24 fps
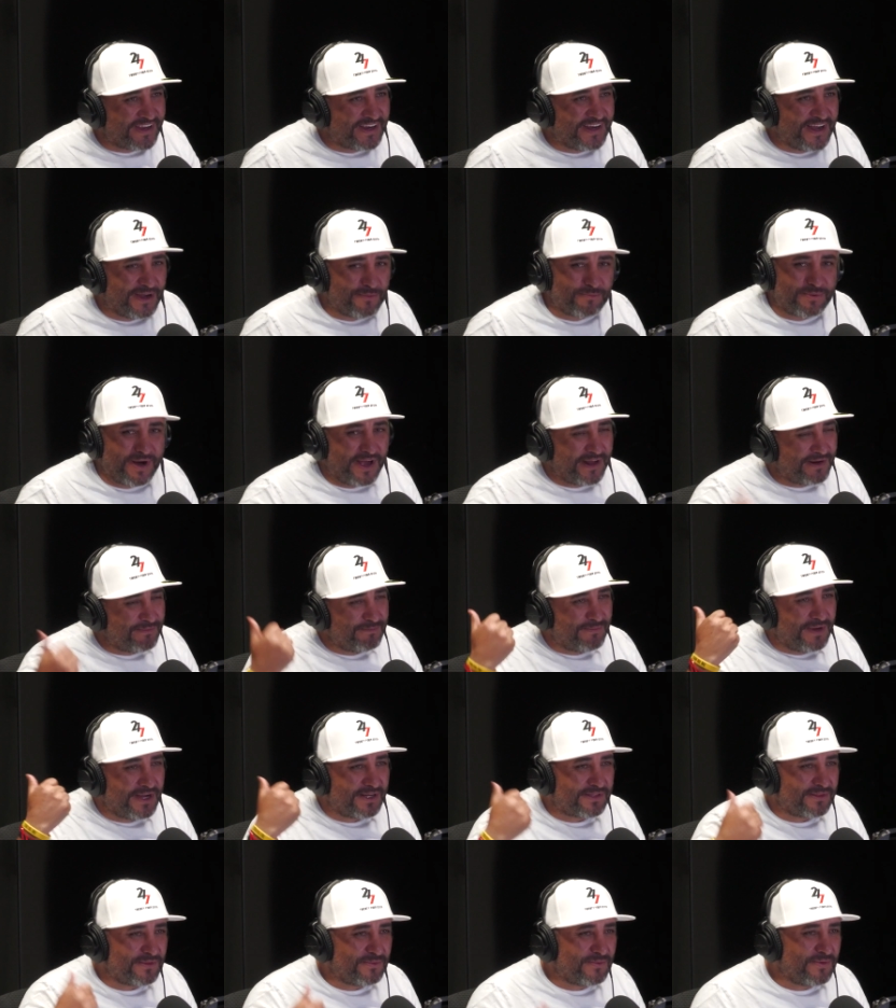And I brought him
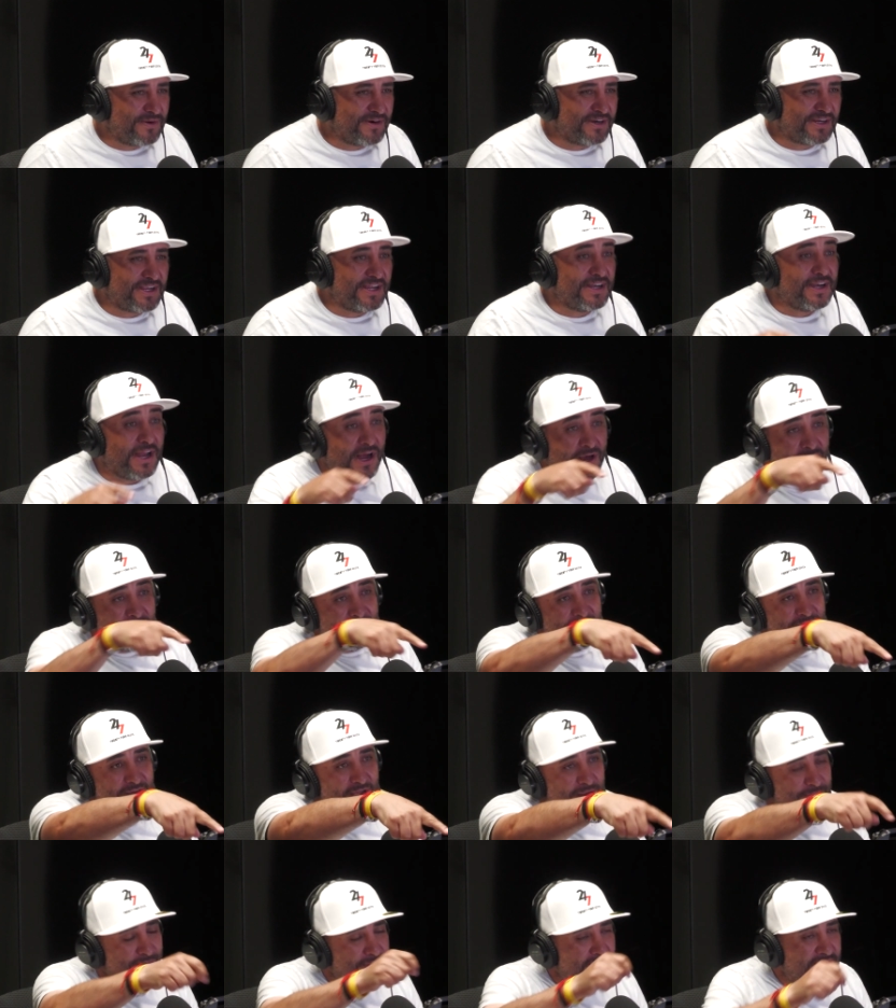back to work. And
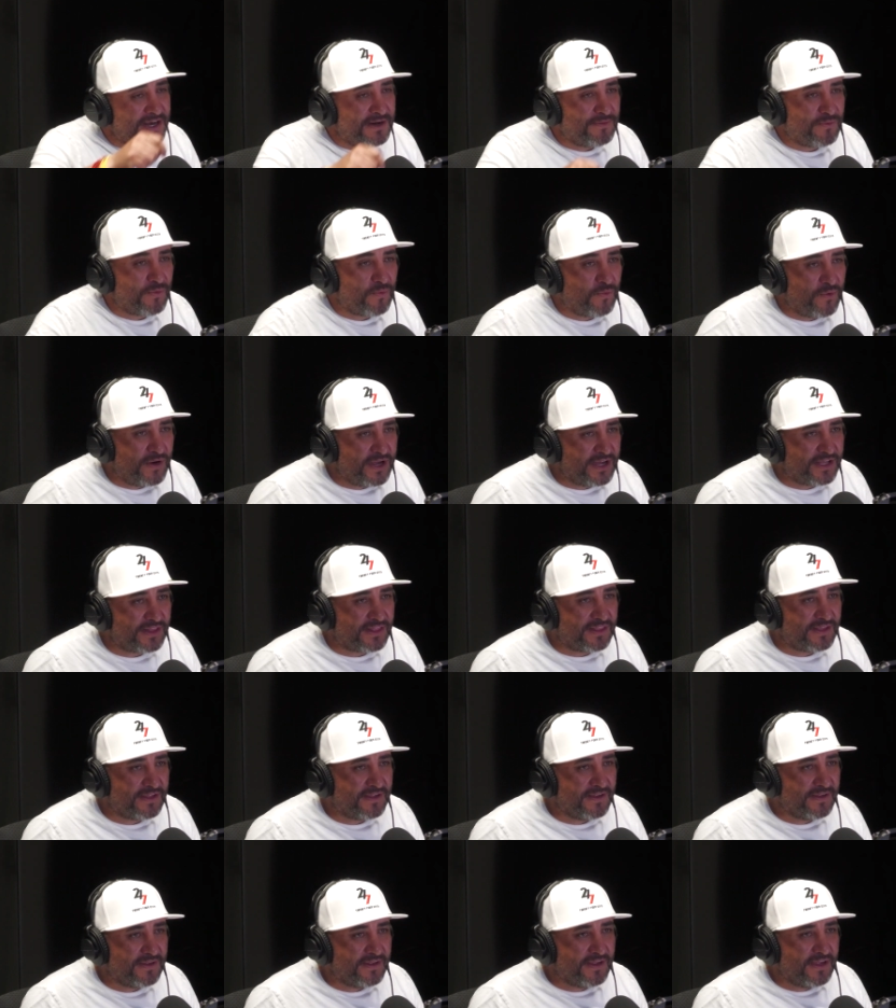I made him quit
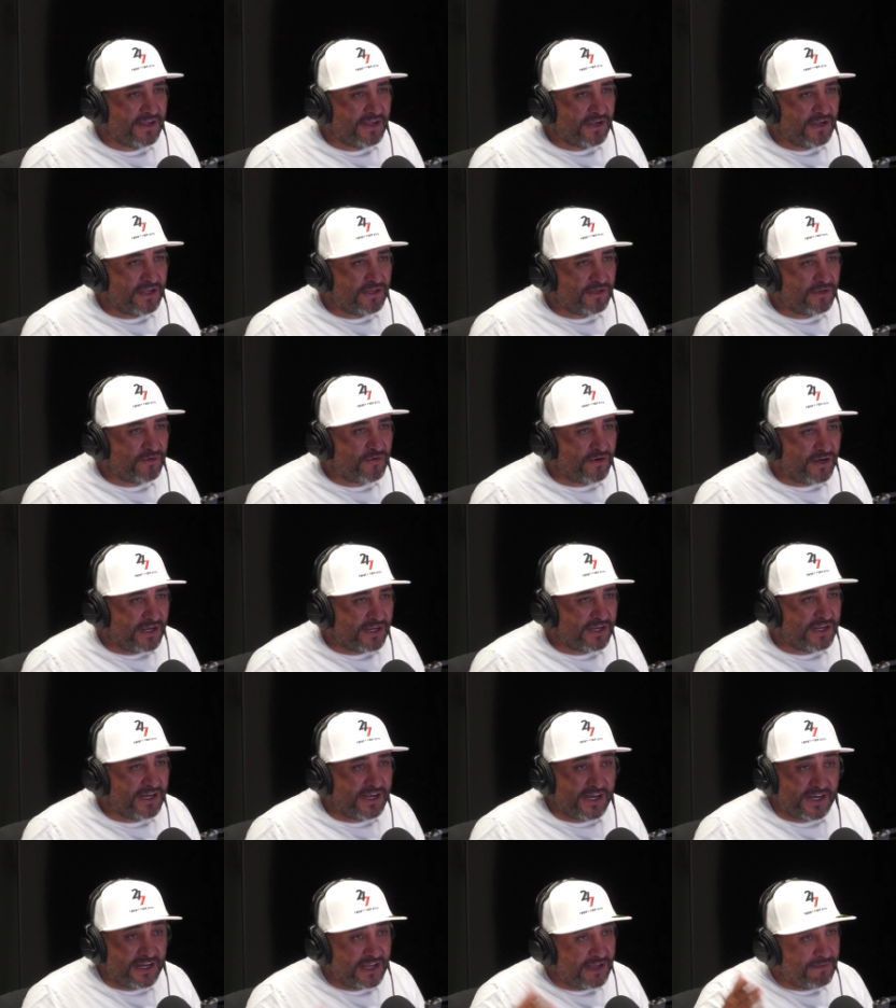
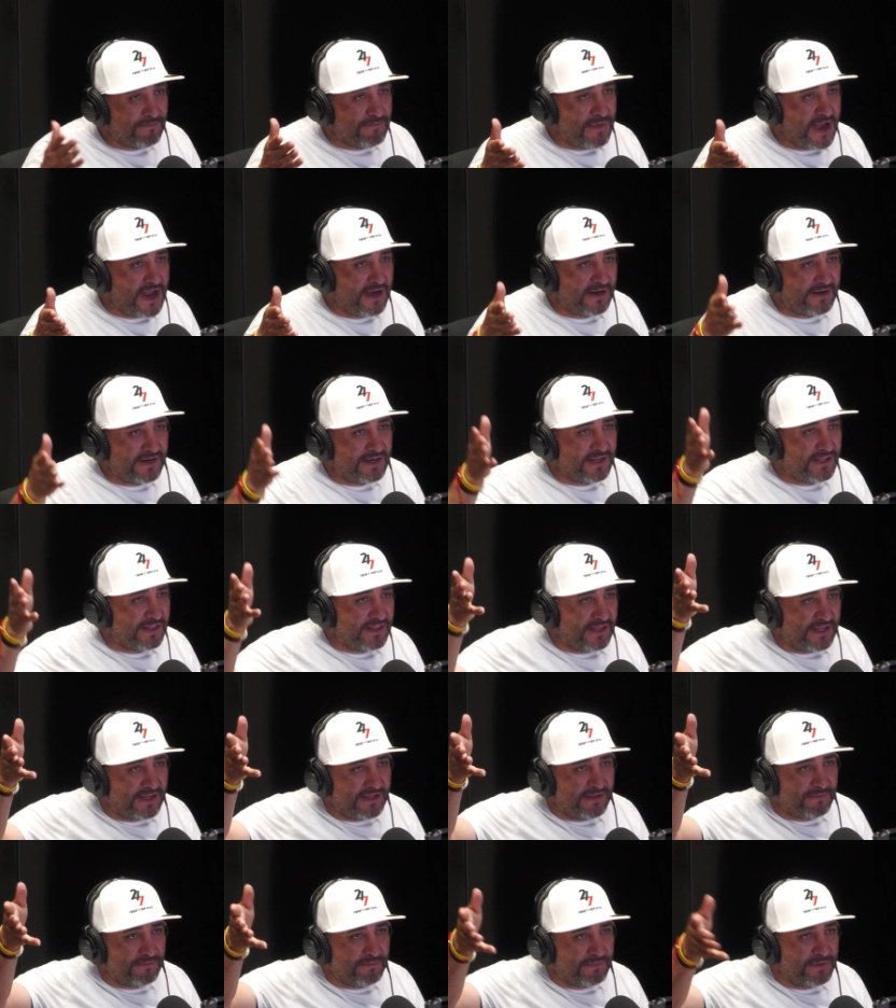drinking, and he married
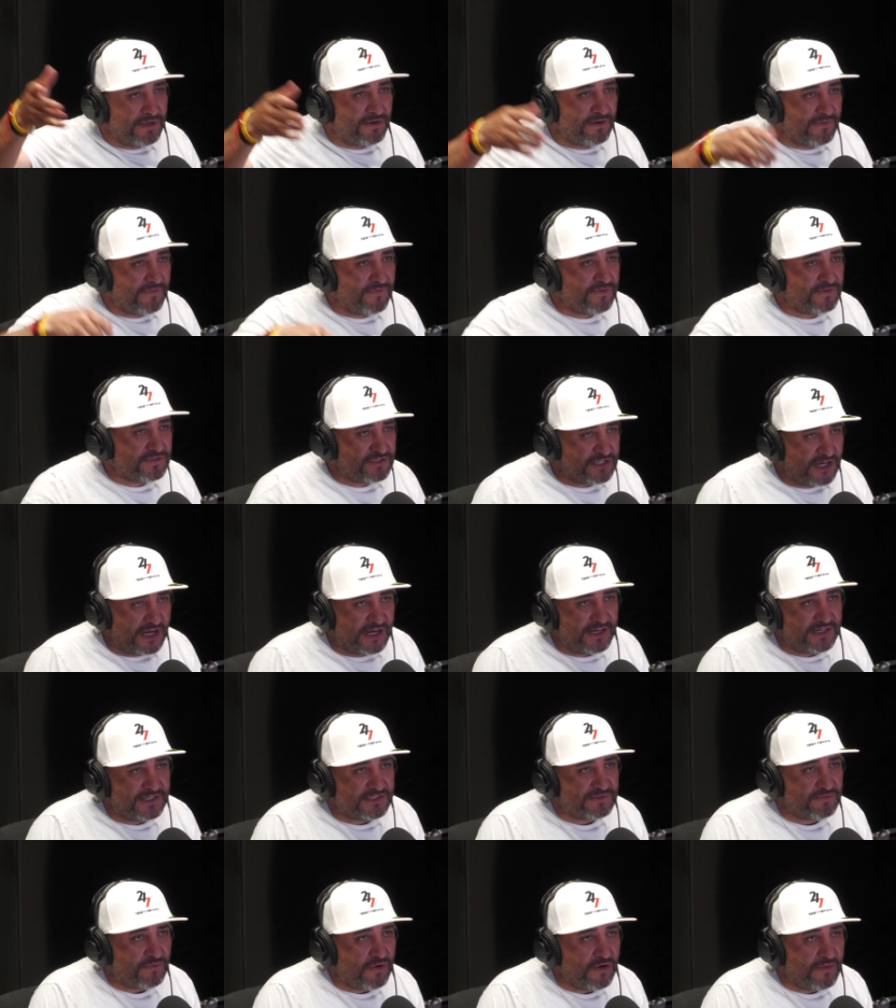a beautiful
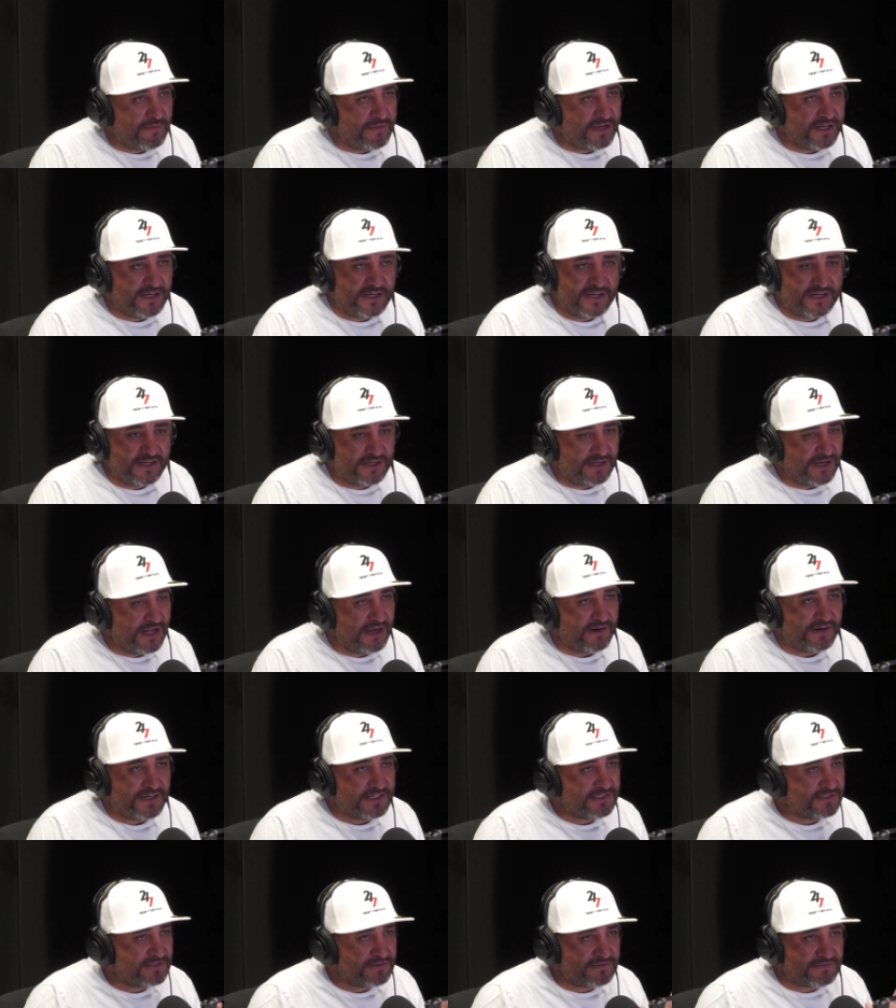Chinese woman, and now
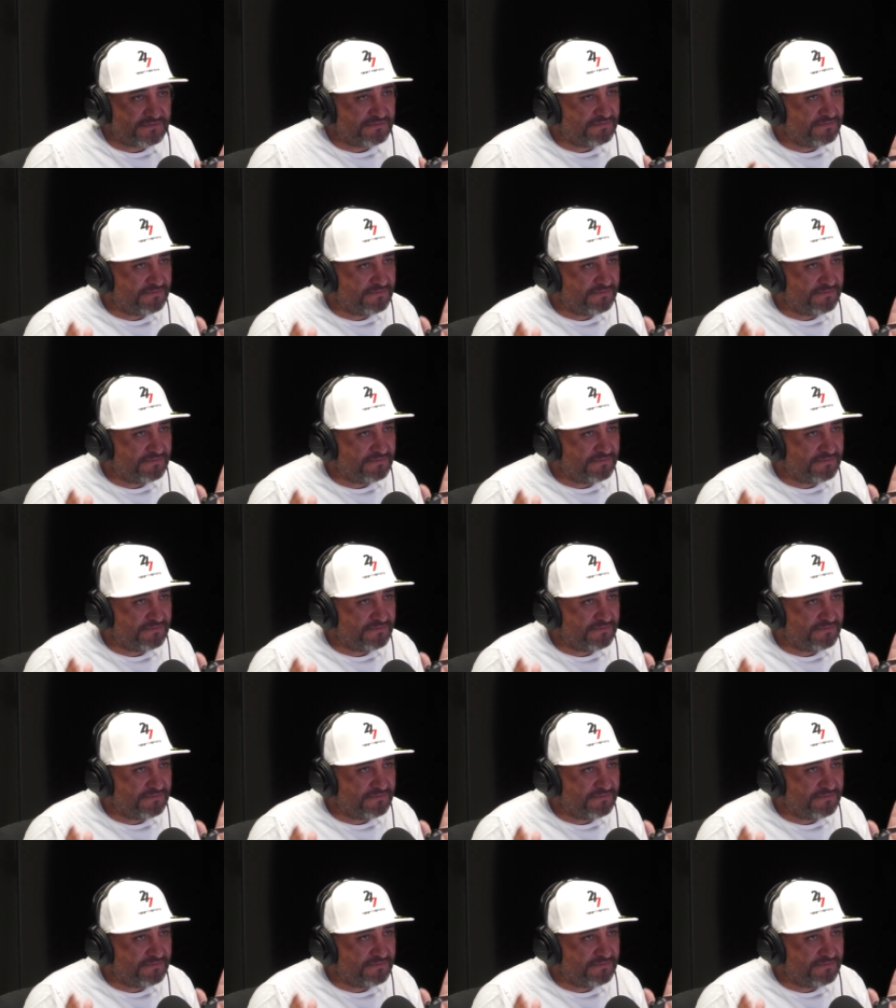he's,